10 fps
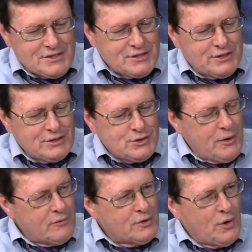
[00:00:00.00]
did you
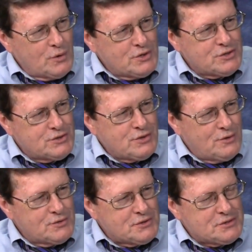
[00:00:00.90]
ever notice
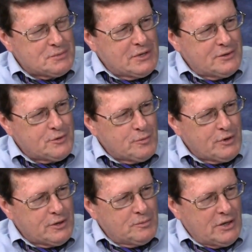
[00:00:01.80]
Joseph Smith or
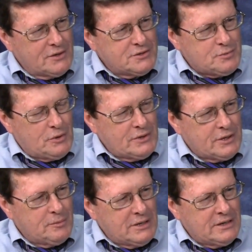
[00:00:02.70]
Brigham Young's
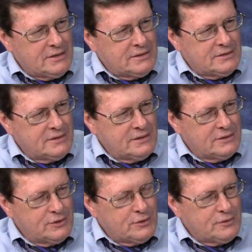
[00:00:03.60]
polygamy in,
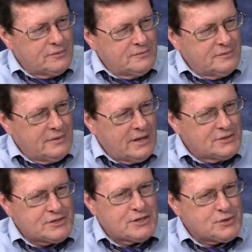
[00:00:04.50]
in your
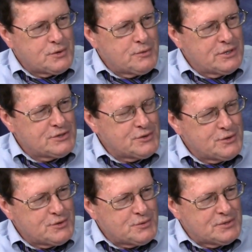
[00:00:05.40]
ancestry
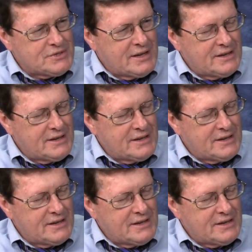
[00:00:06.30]
research? Was that?